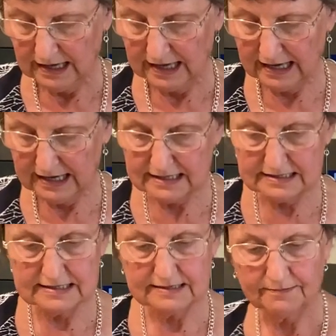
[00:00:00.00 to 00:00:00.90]

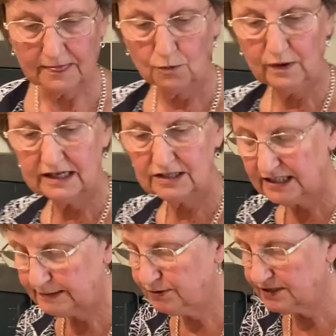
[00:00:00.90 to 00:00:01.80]
And we can
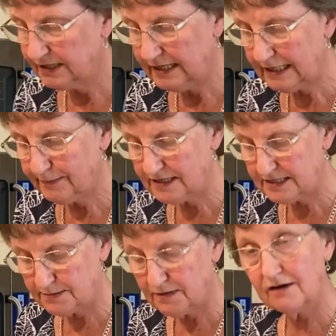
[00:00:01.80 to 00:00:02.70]
just put in a little bit of
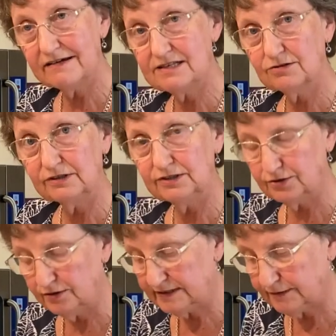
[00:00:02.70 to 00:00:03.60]
tamari soy
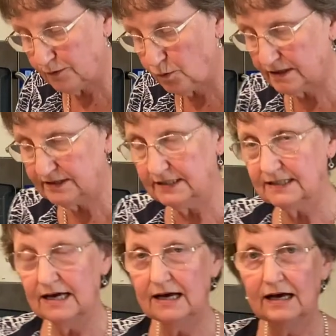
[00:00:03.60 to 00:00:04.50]
sauce if we wanted
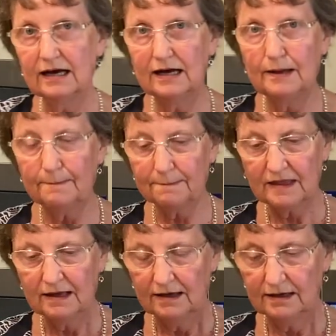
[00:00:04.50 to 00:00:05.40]

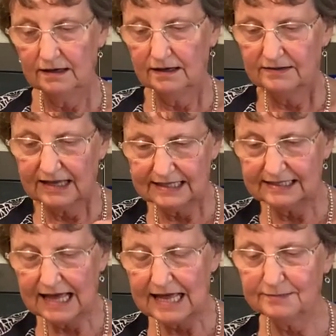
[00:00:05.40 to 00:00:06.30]
that
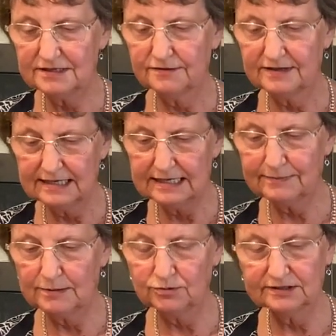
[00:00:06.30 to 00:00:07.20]
element of a little bit more